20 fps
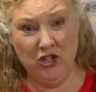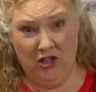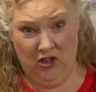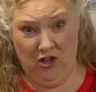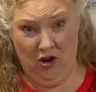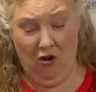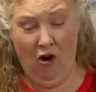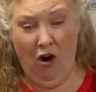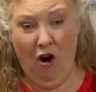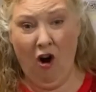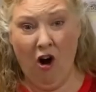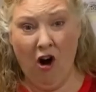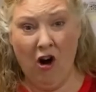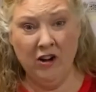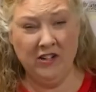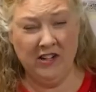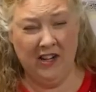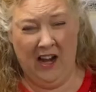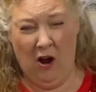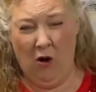and their
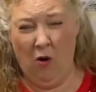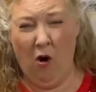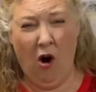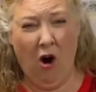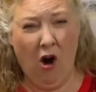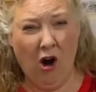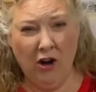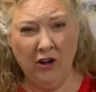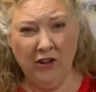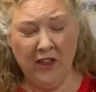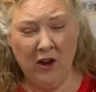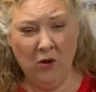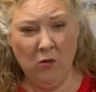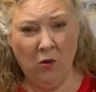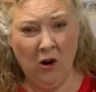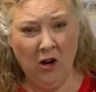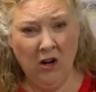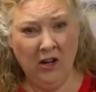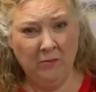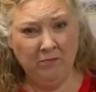heart and how hard they
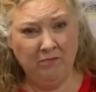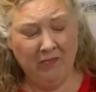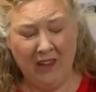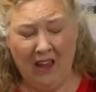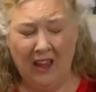work,